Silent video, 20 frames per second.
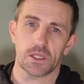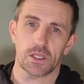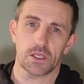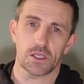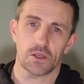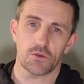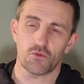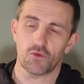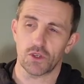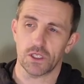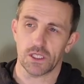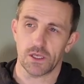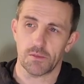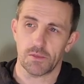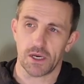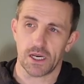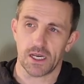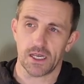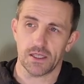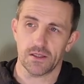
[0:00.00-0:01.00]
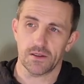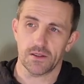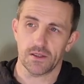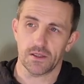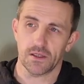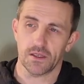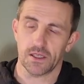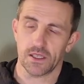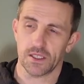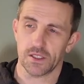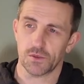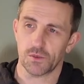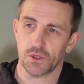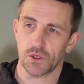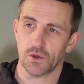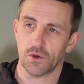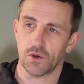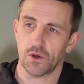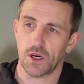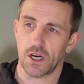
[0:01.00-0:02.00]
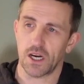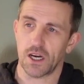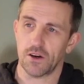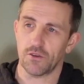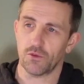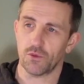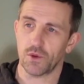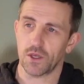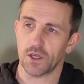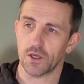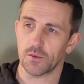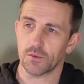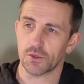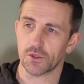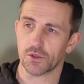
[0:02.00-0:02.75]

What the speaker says: get really bad as we got halfway up.